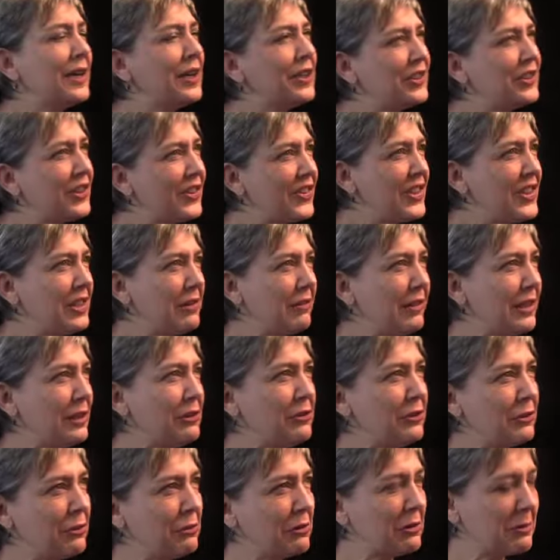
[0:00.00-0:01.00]
Just hearing
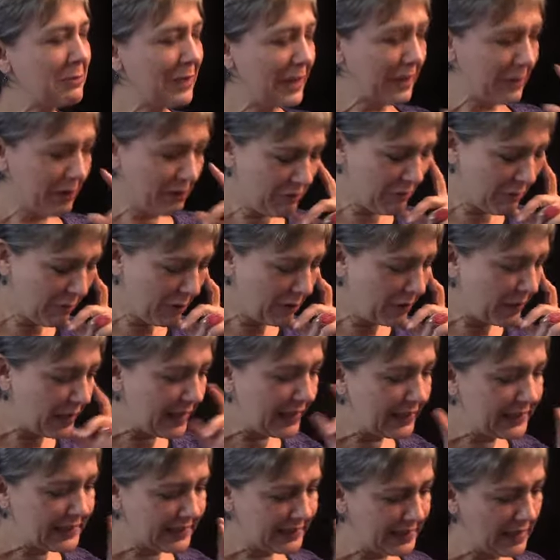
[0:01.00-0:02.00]
you talk about her, Ramona,
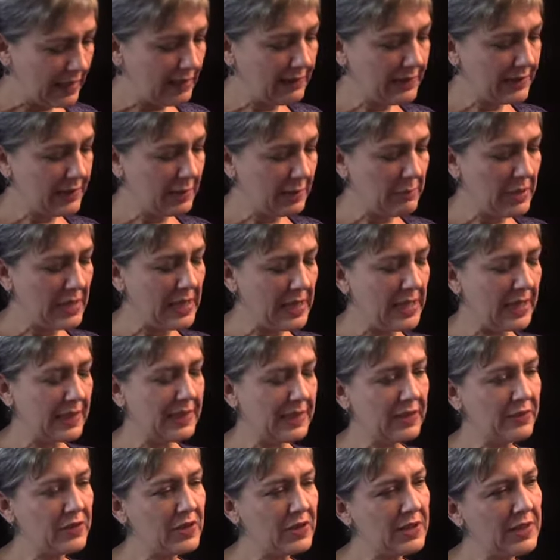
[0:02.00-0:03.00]
it sounds to me
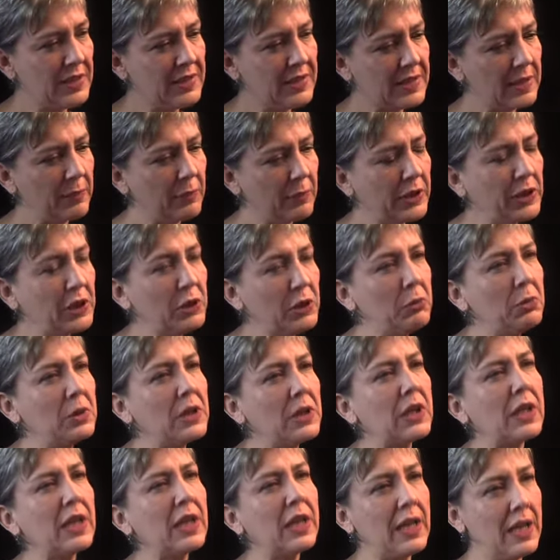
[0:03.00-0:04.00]
as if she's someone you
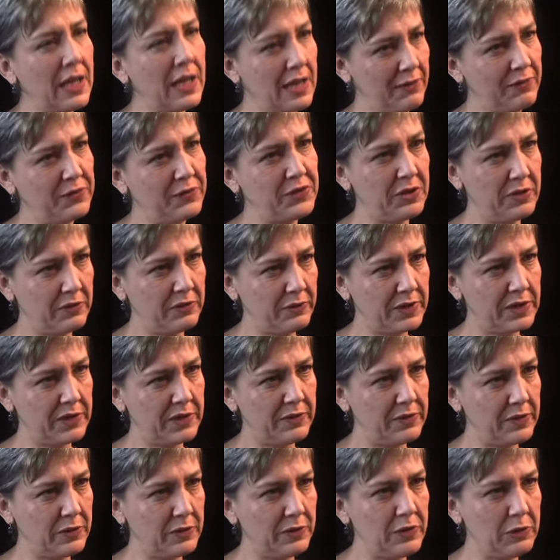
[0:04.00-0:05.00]
would love to have
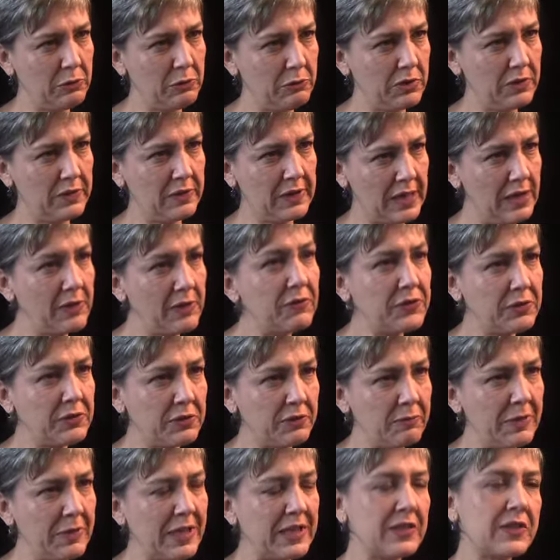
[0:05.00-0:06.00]
interviewed. You would love to
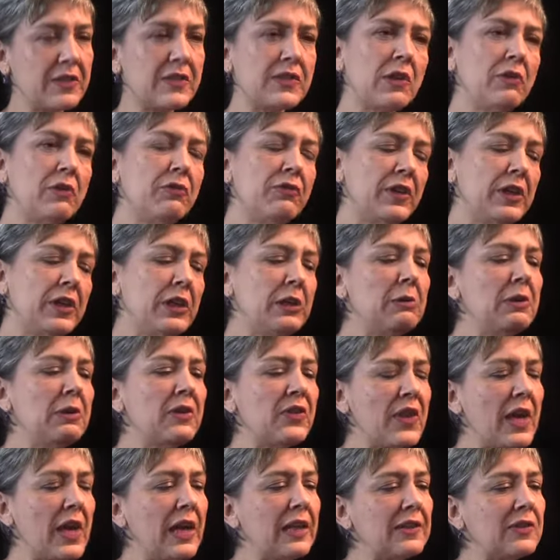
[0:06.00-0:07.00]
have met her. So for you,
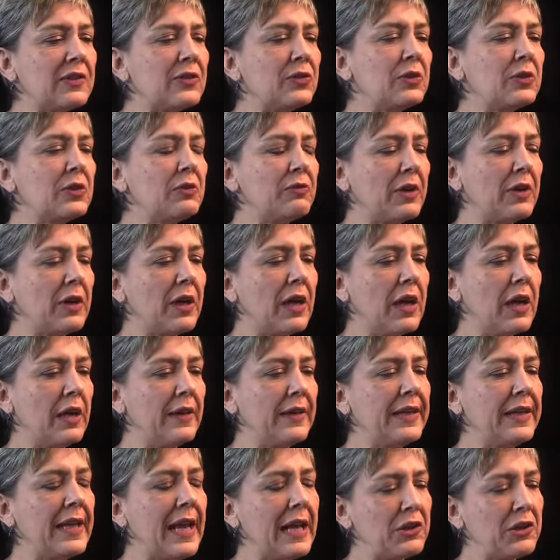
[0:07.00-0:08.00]
is that sort of a
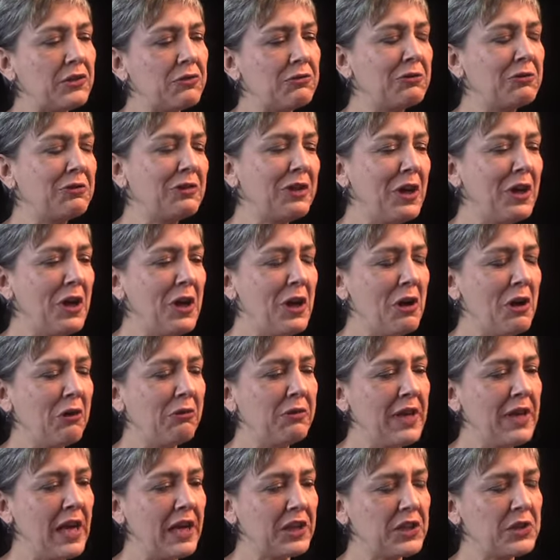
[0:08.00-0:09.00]
natural
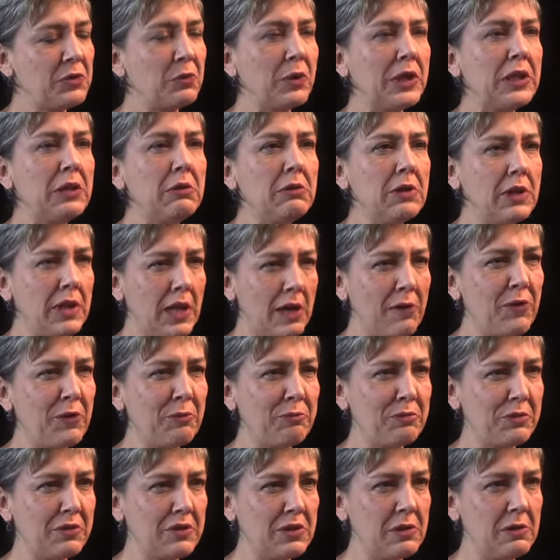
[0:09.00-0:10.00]
reaction? When you love
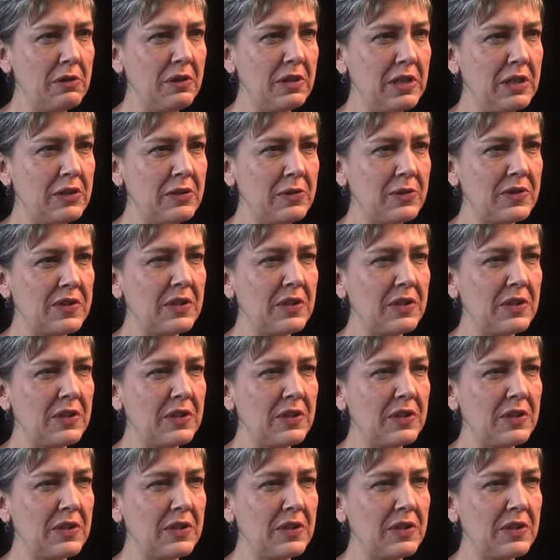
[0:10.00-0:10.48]
the book, do you think to